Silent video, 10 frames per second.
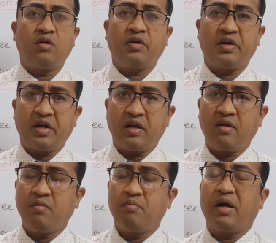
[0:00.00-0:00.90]

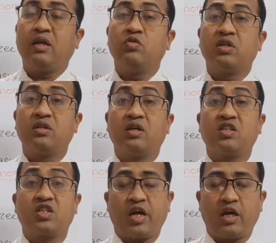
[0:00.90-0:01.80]
tree by using the
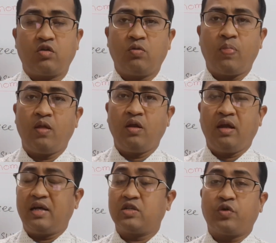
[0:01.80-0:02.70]
shadow,
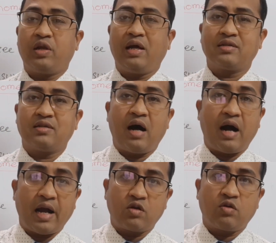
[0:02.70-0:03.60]
as well as the
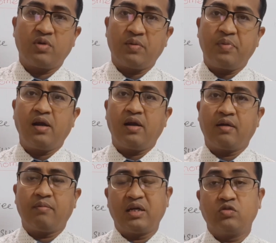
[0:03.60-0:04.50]
height of the
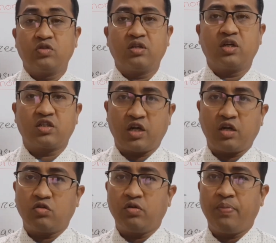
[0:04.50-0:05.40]
building by using the
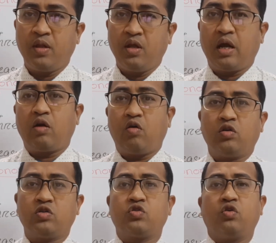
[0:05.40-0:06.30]
shadow, and
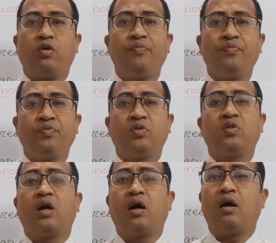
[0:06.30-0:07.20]
also
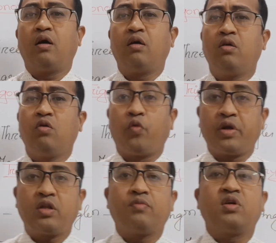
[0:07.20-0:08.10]
the
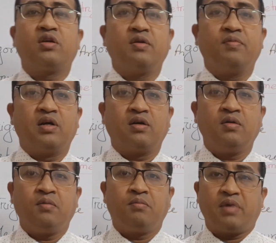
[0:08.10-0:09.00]
width of the river
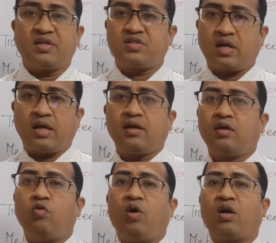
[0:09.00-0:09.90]
by
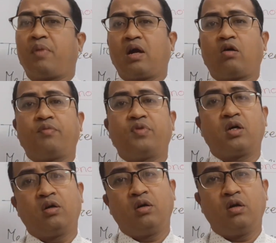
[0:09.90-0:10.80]
standing one bank of
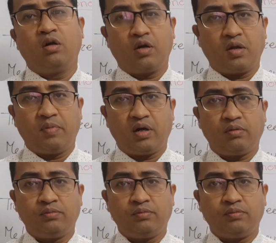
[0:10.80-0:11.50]
the river.